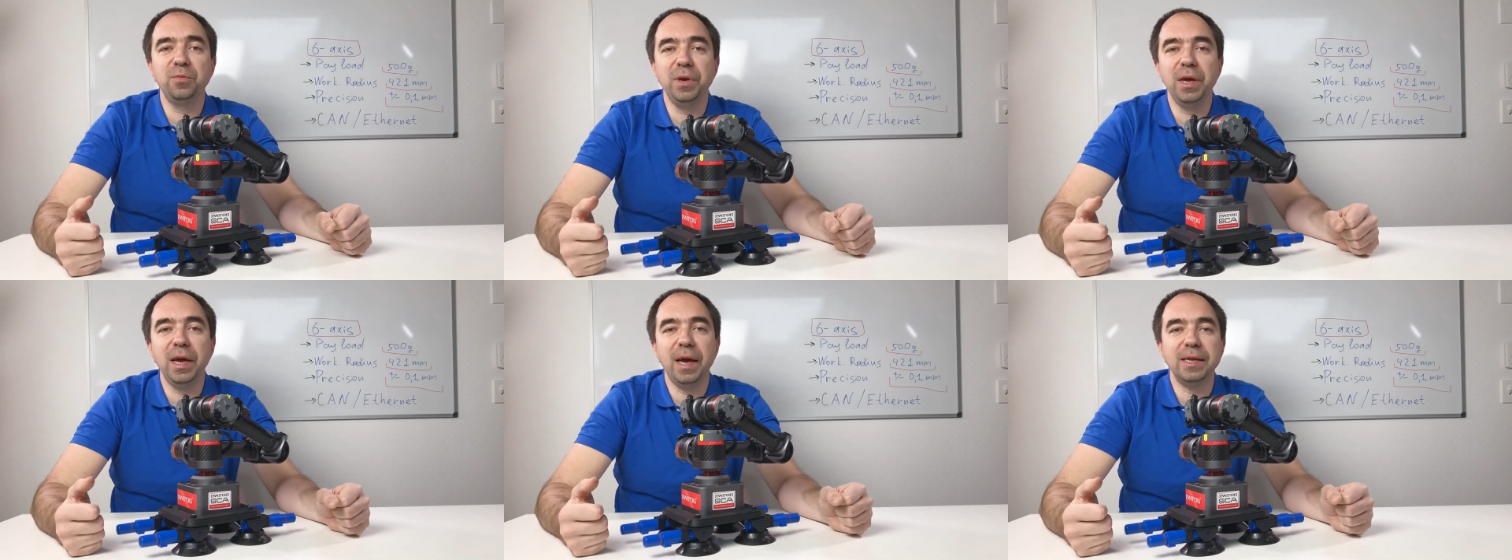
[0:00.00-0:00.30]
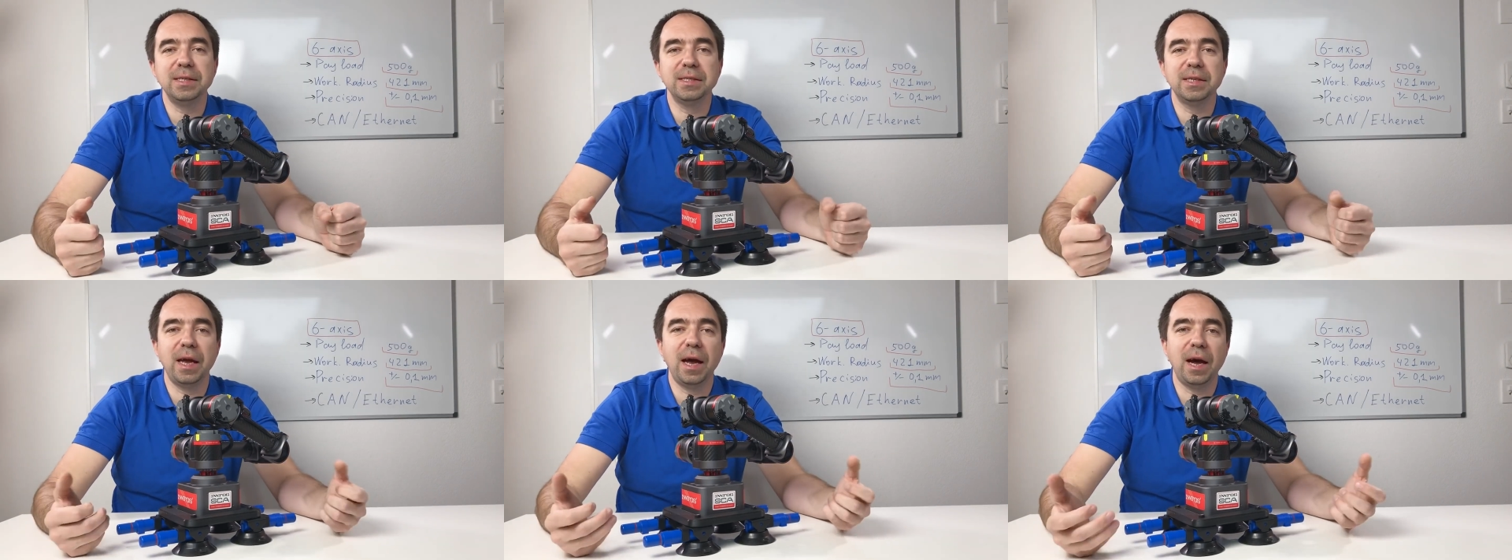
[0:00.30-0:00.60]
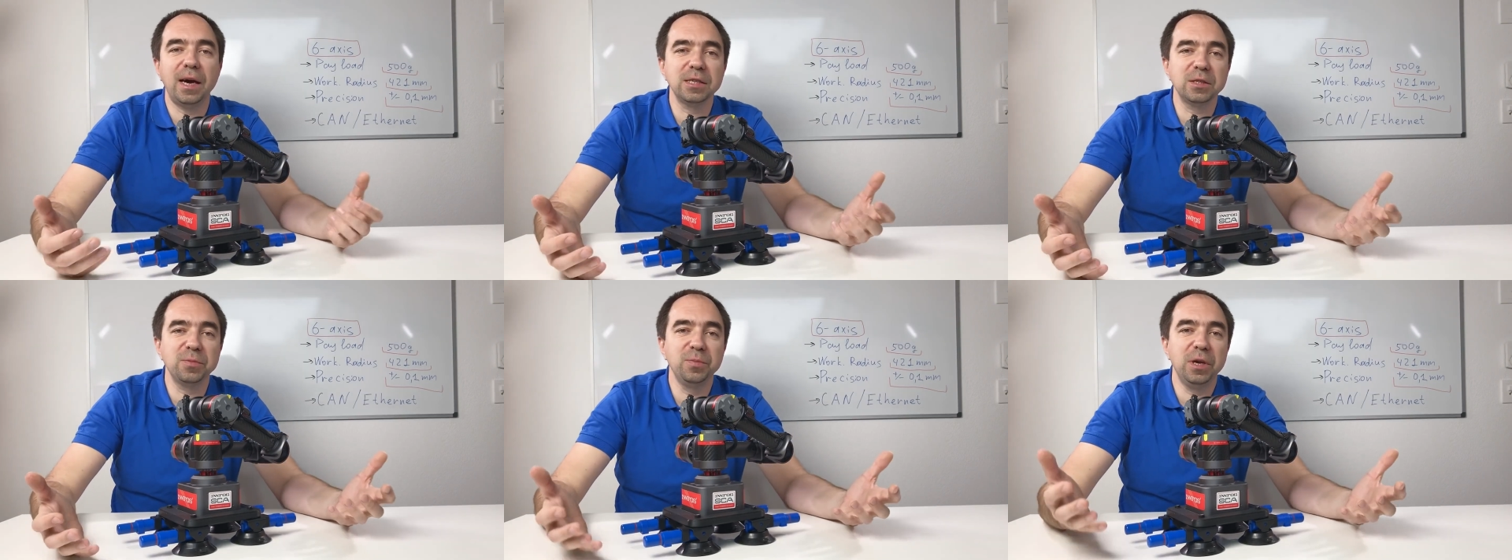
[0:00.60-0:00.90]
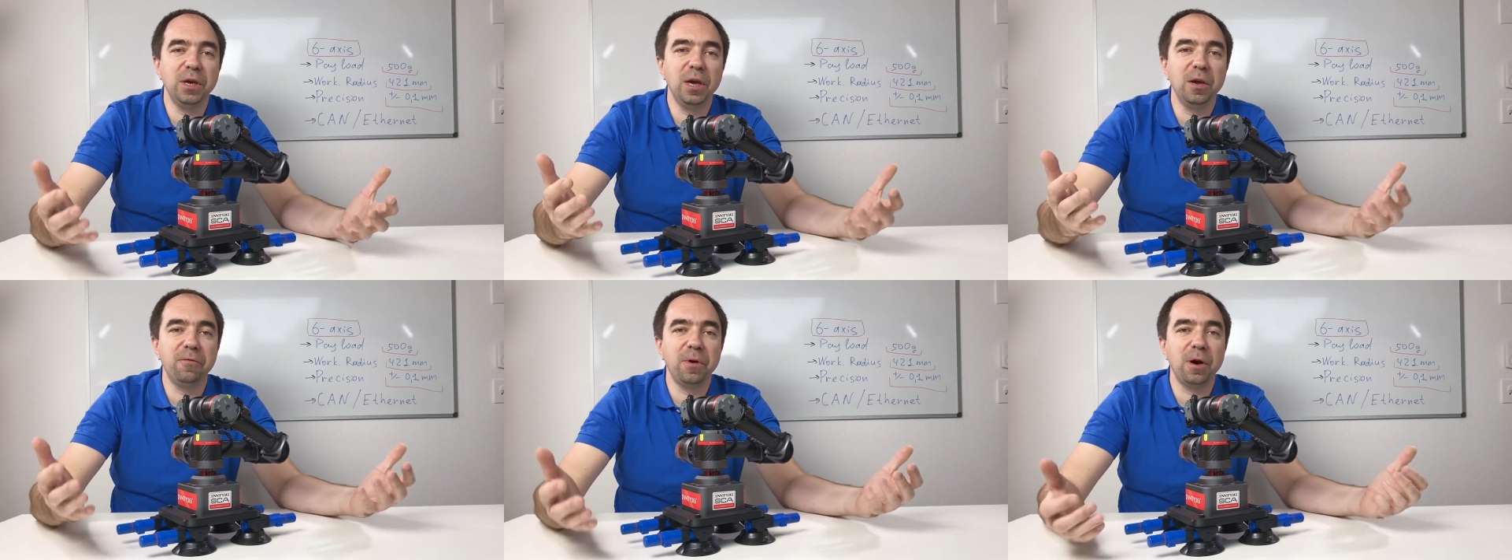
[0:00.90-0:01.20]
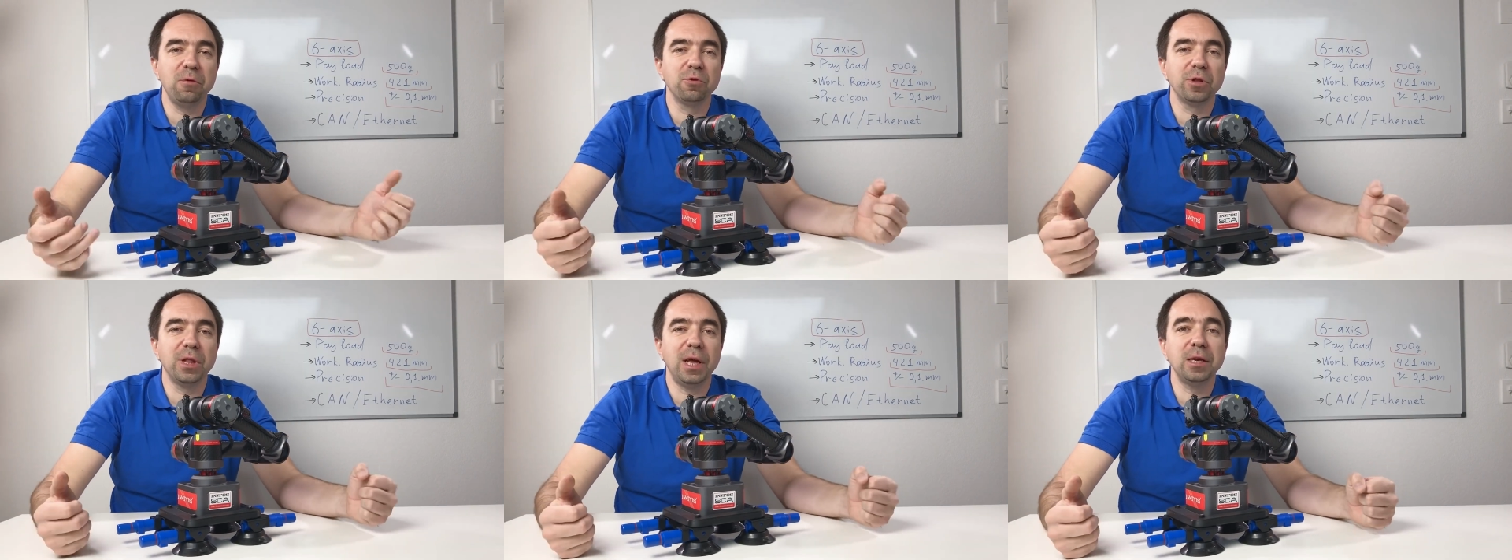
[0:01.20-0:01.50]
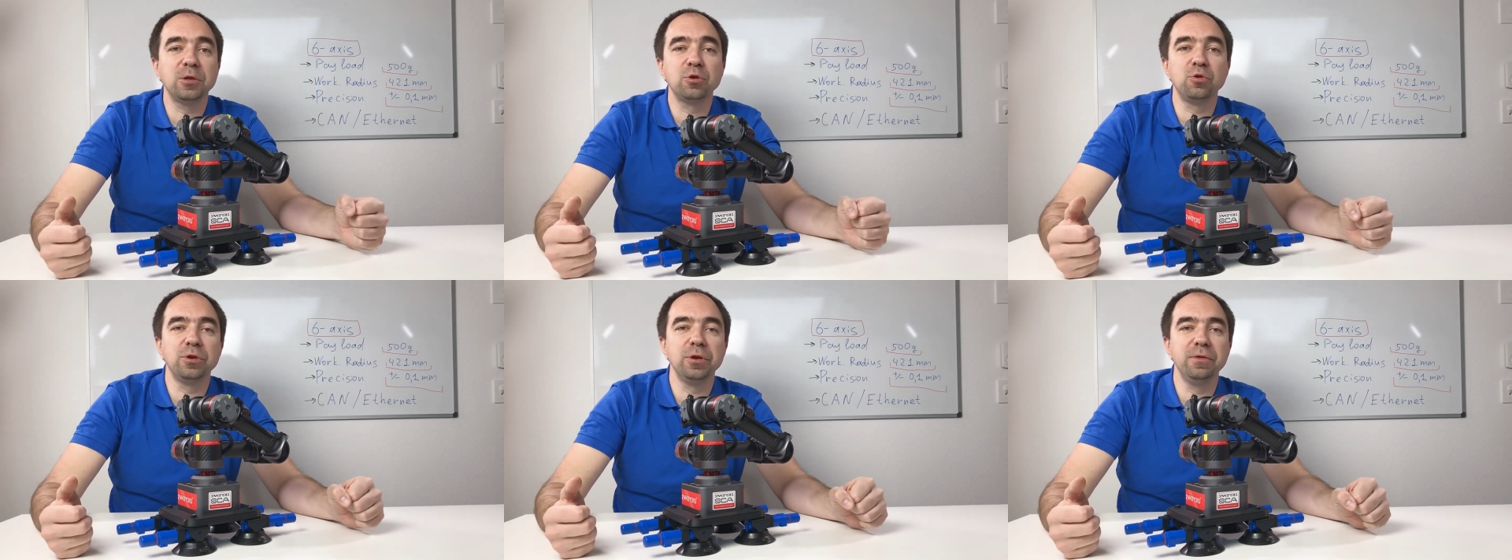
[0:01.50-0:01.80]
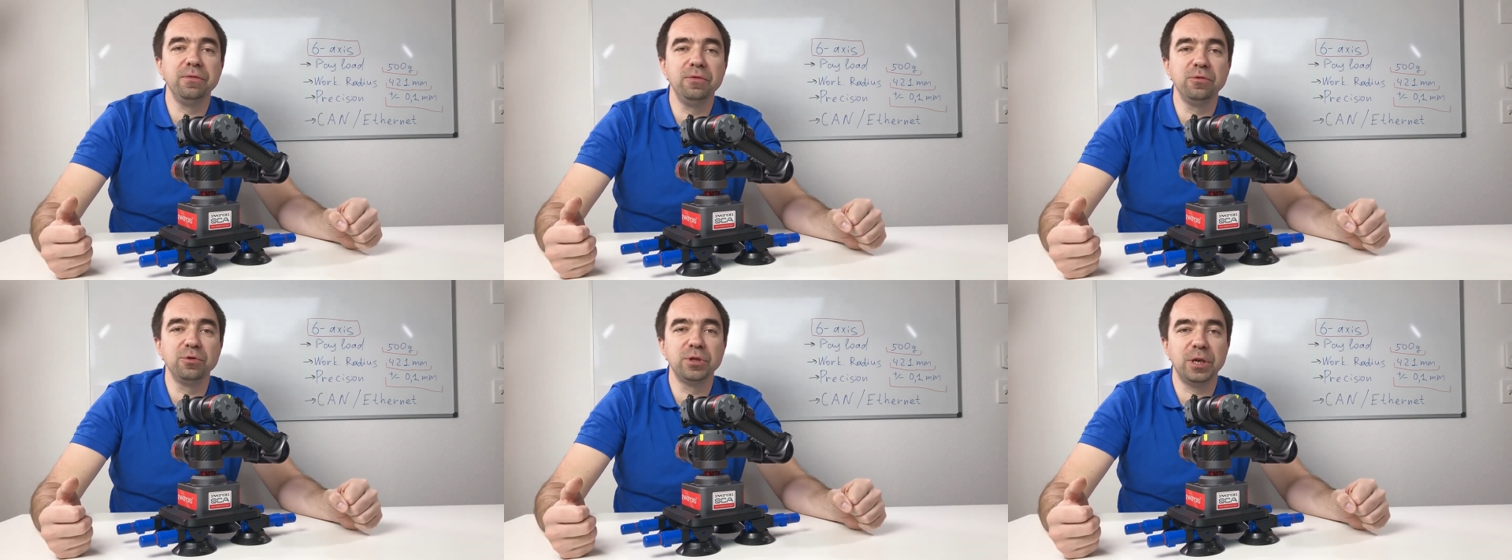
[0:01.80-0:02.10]
me and they asked me if I would like to
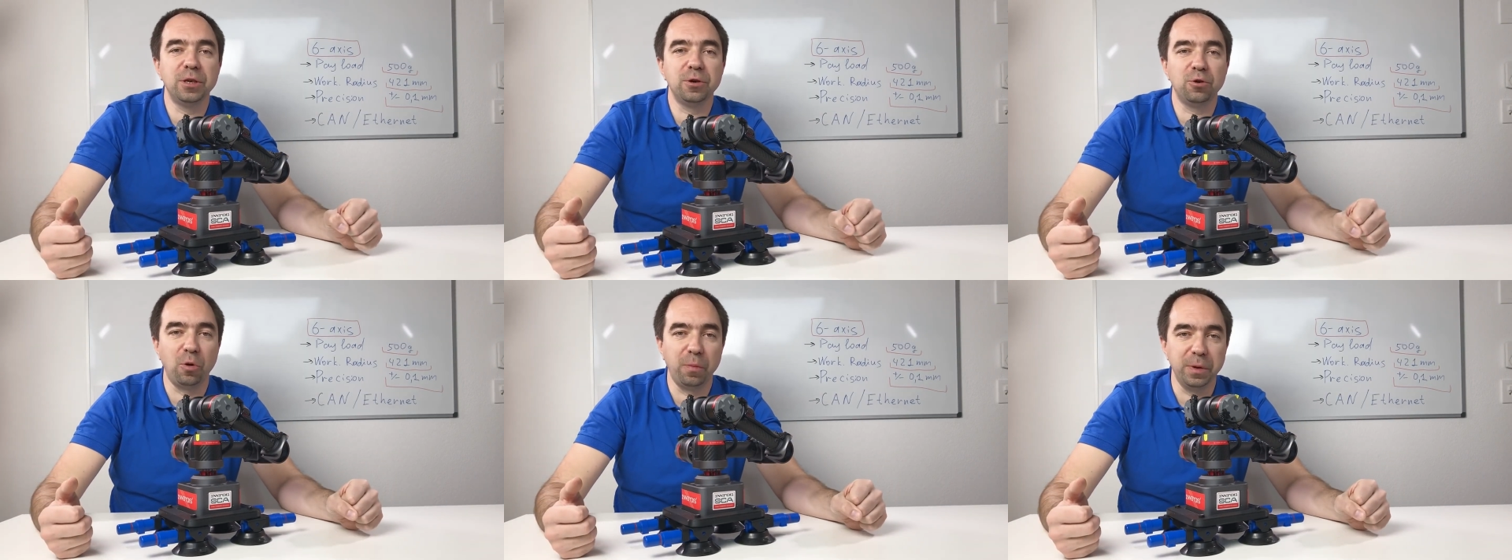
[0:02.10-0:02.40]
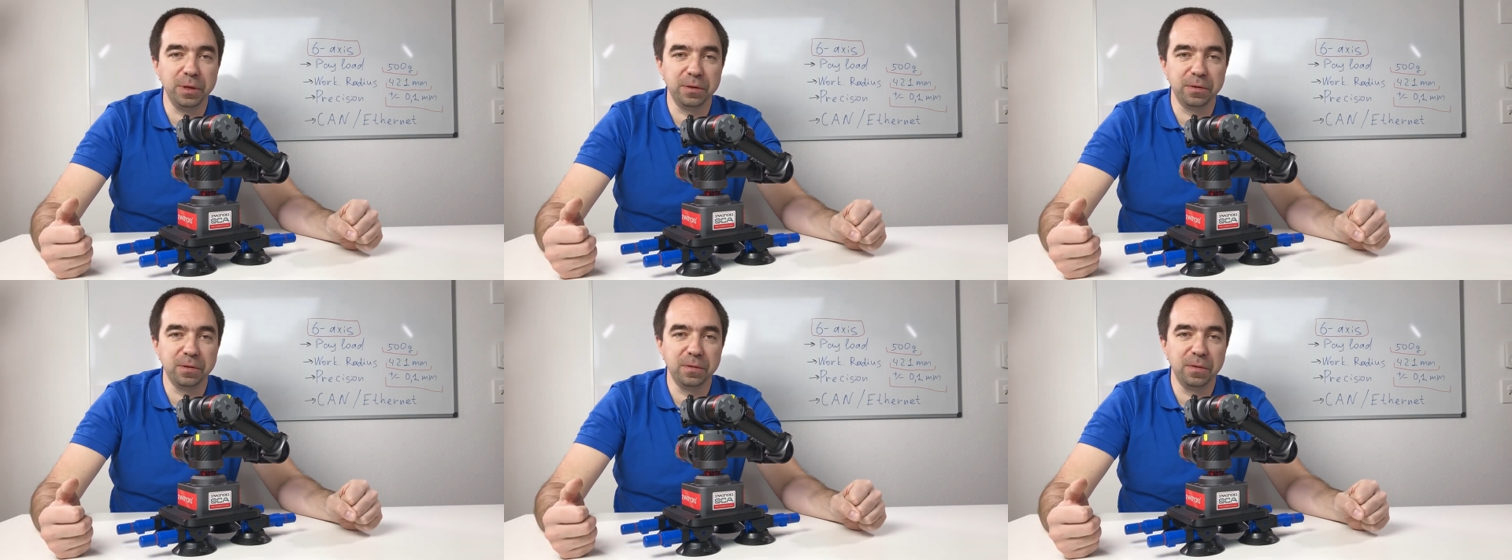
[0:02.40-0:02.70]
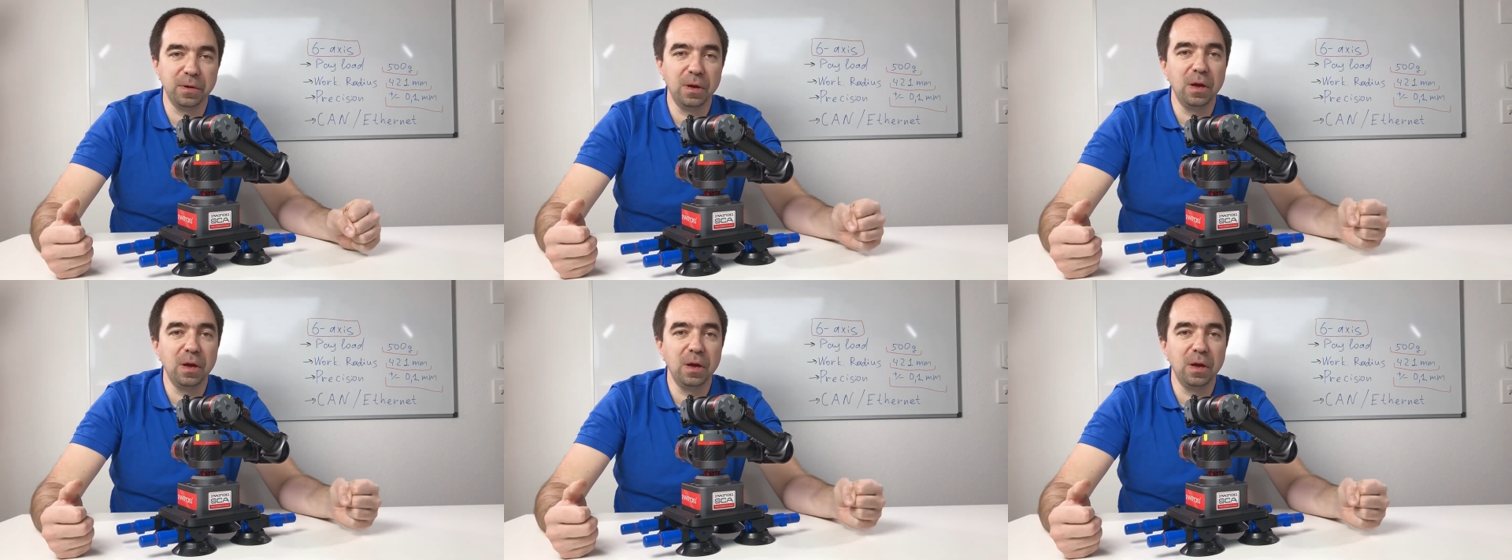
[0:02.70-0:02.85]
review their robot.